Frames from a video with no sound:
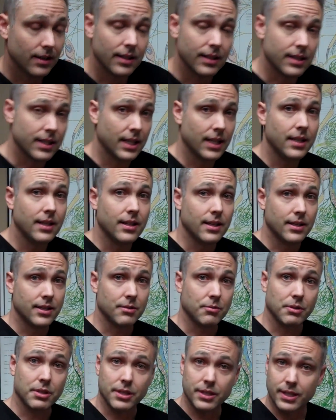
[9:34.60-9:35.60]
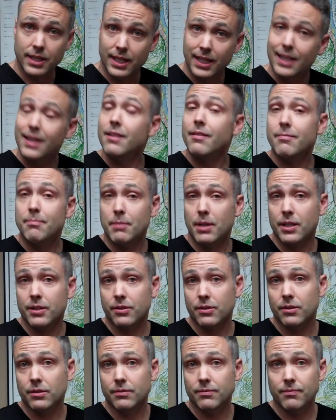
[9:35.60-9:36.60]
the tendons, which is the end of
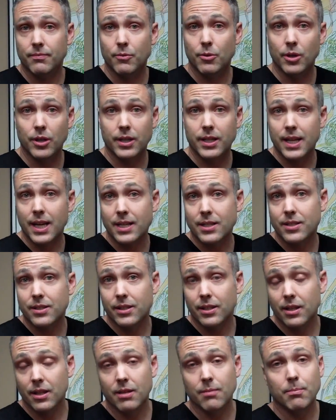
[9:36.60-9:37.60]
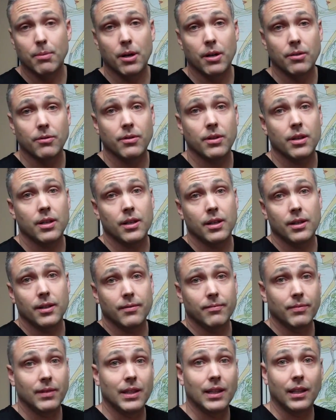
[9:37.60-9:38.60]
muscle, where it attaches into the bone,
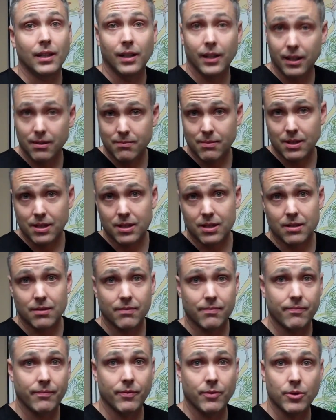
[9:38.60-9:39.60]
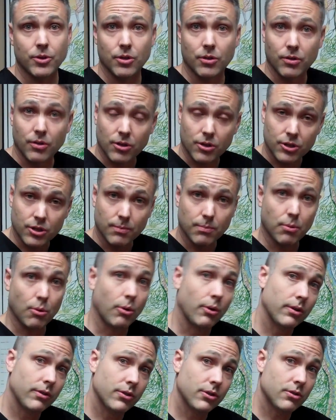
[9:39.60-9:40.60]
the ligaments, which are their
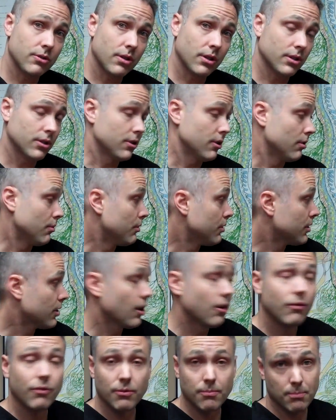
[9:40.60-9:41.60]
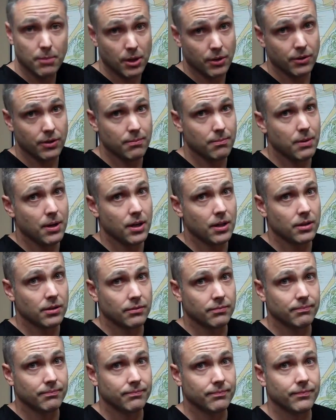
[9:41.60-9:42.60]
supportive structure, which go from bone to
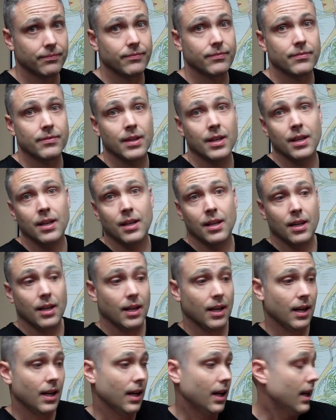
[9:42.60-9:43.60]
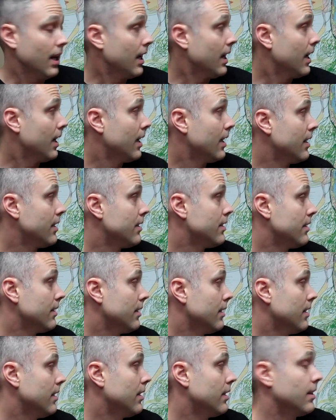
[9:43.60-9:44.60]
bone, and
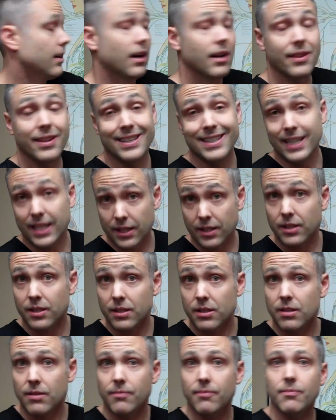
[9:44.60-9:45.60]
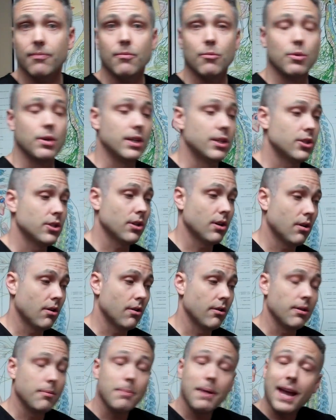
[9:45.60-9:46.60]
the discs, which
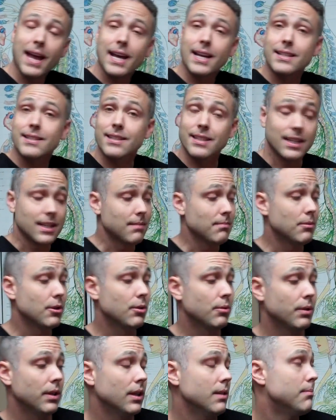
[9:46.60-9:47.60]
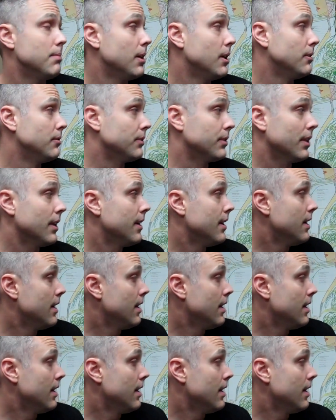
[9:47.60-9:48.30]
are the pads in between the bones.